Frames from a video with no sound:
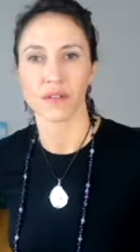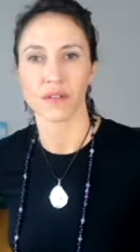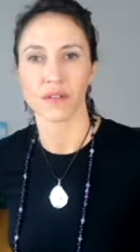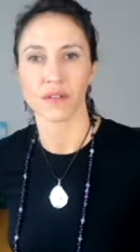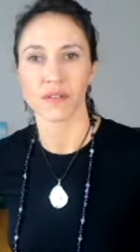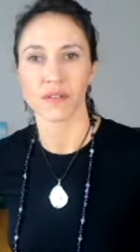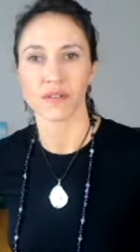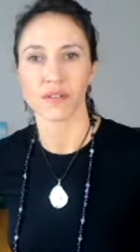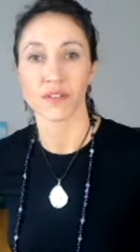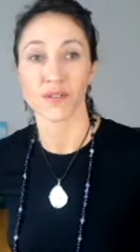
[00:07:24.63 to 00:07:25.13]

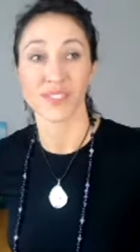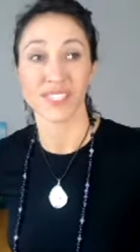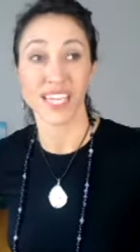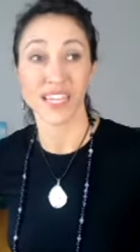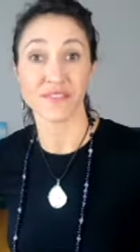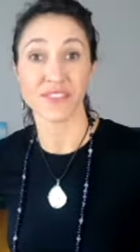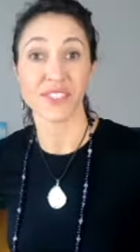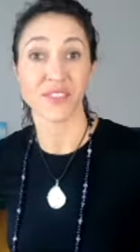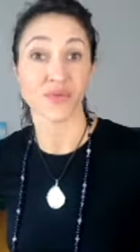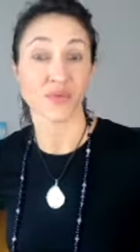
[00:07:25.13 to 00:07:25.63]
So
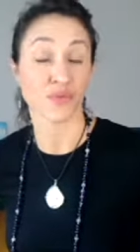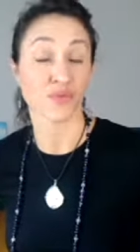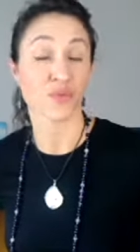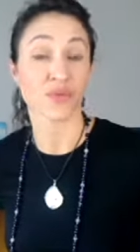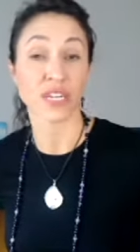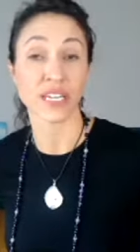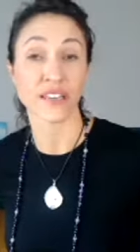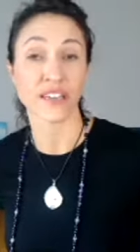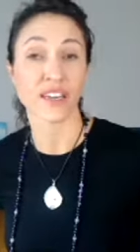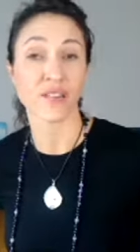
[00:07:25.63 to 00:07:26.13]
safety is
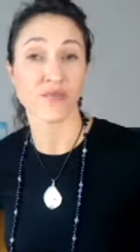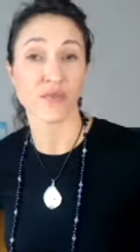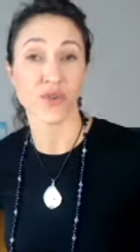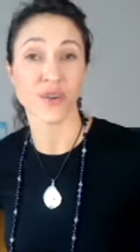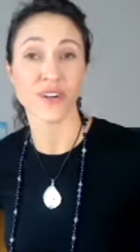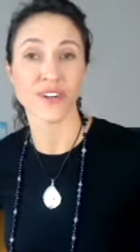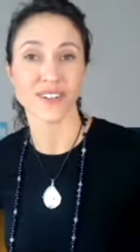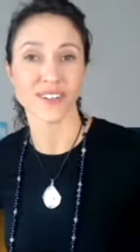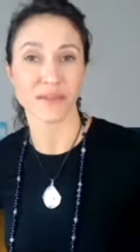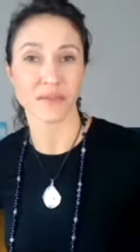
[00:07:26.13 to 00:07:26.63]
really
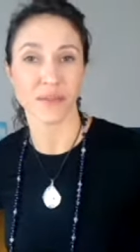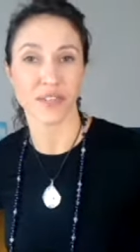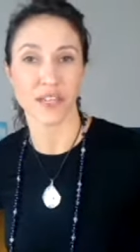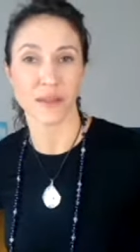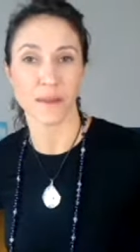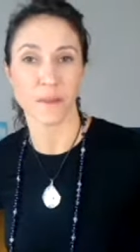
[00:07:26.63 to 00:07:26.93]
important to me.